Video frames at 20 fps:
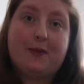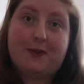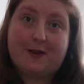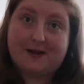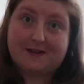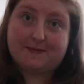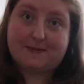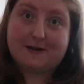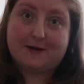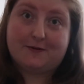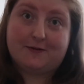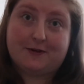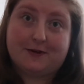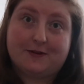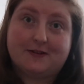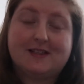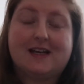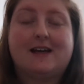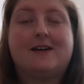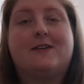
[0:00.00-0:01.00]
there's been a
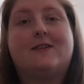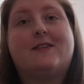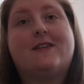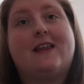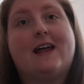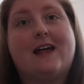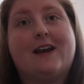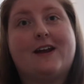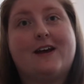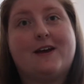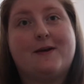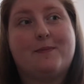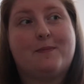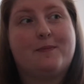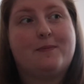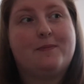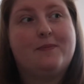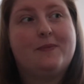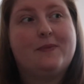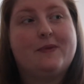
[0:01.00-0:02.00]
few sales that
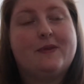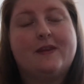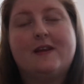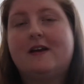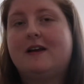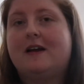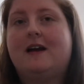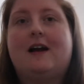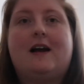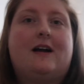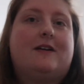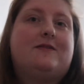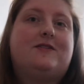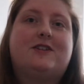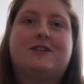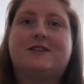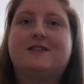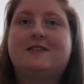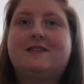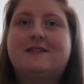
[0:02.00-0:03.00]
I've
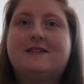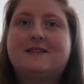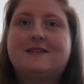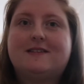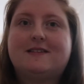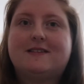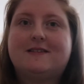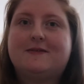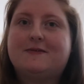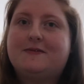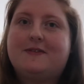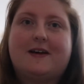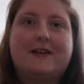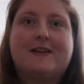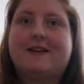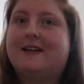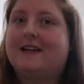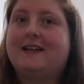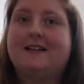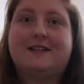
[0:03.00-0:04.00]
just
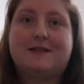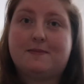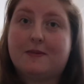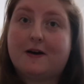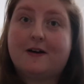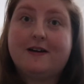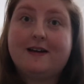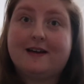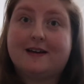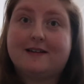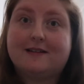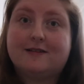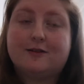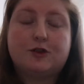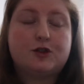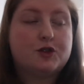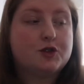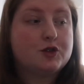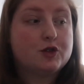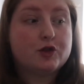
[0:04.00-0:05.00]
felt the need to buy in.
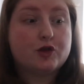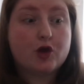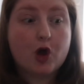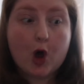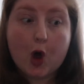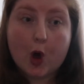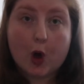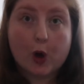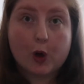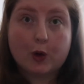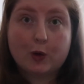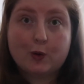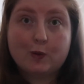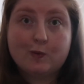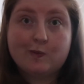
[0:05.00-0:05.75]
So